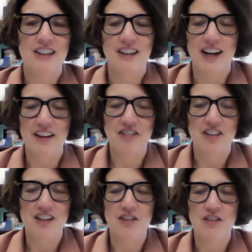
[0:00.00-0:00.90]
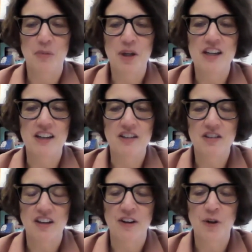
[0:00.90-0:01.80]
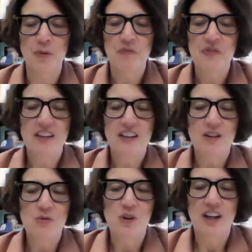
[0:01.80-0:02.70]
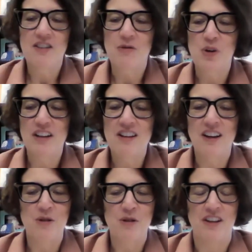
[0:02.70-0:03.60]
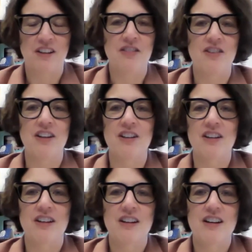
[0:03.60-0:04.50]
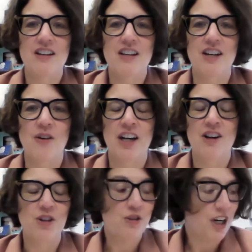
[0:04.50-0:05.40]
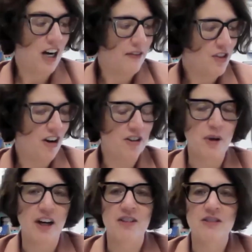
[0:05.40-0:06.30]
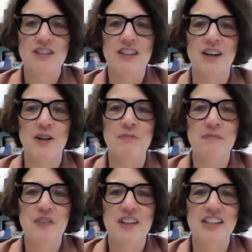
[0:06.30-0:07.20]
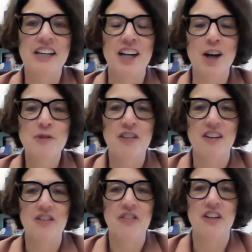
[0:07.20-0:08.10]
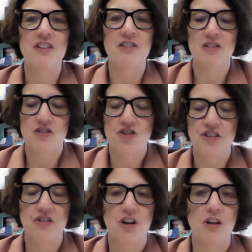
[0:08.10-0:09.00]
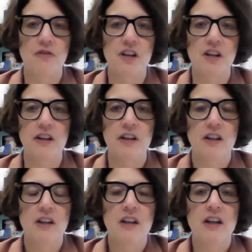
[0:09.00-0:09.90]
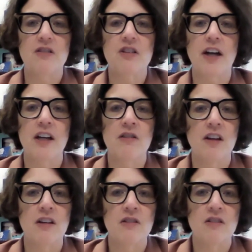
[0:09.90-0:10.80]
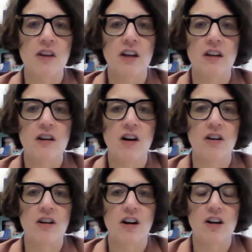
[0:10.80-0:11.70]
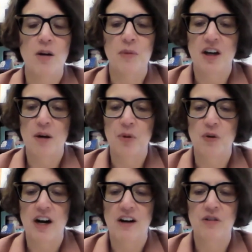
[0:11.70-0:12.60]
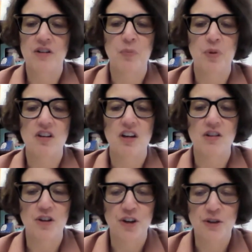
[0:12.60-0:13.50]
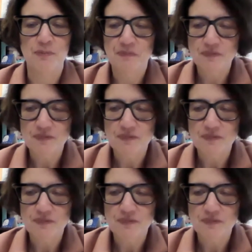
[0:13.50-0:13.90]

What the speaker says: as it needs to be. So one of the other things that I know you and I have talked about leading up to this is just all of the exciting things that are coming up around, in particular,